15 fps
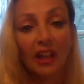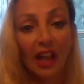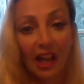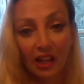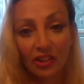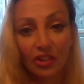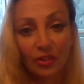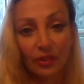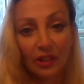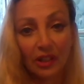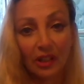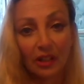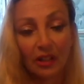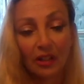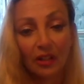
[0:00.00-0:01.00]

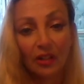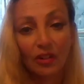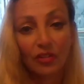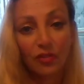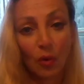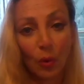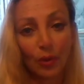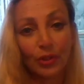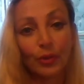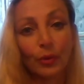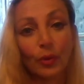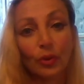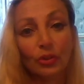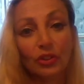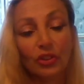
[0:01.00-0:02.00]
entering
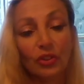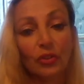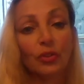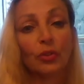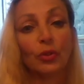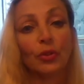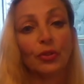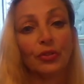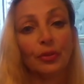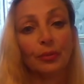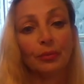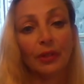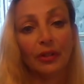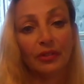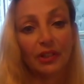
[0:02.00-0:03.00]
4-year-old little girls
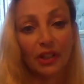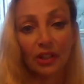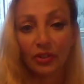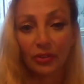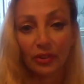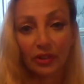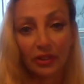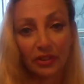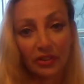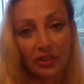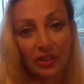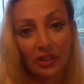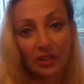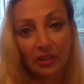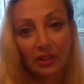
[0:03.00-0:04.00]
from every country on the
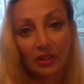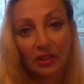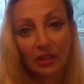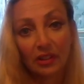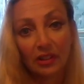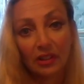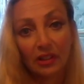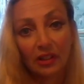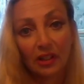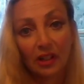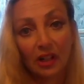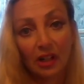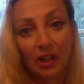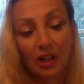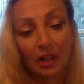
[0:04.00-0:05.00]
scene.
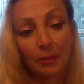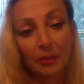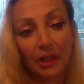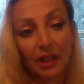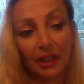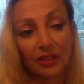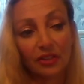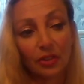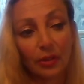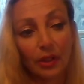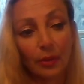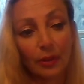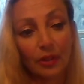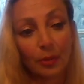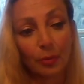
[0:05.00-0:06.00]
And so
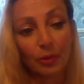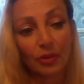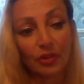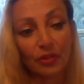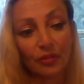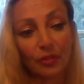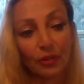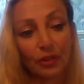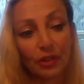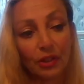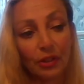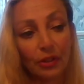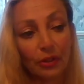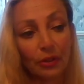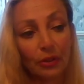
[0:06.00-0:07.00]
he went to prison for a
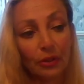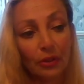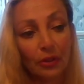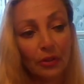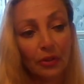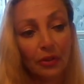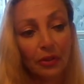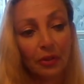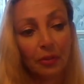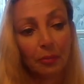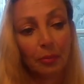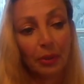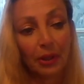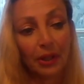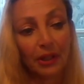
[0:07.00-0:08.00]
year.
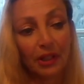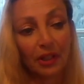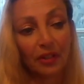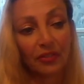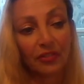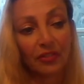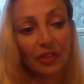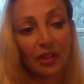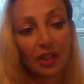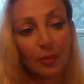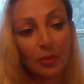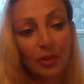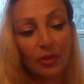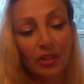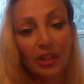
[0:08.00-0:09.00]
But if the
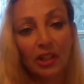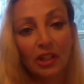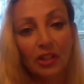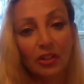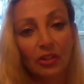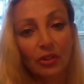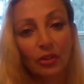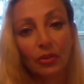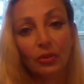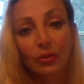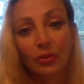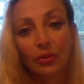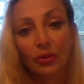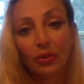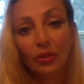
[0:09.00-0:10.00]
community
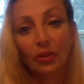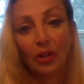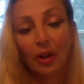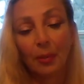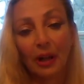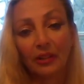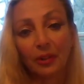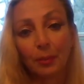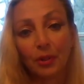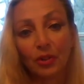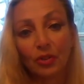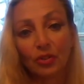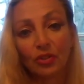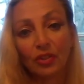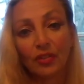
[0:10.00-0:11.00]
knew about the
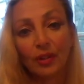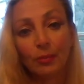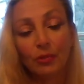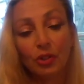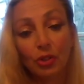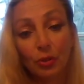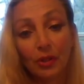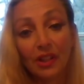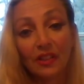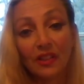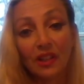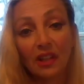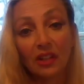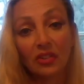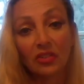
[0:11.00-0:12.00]
pictures of him doing
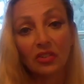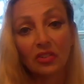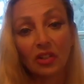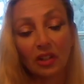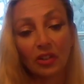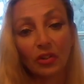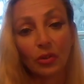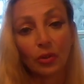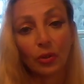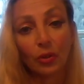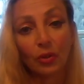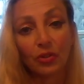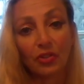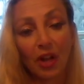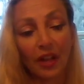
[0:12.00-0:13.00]
things to little
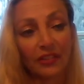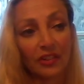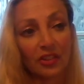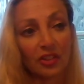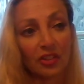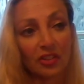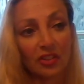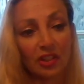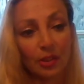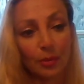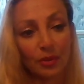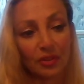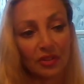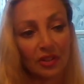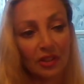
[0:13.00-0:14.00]
girls, not that just he
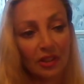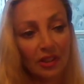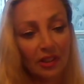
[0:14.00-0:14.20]
was,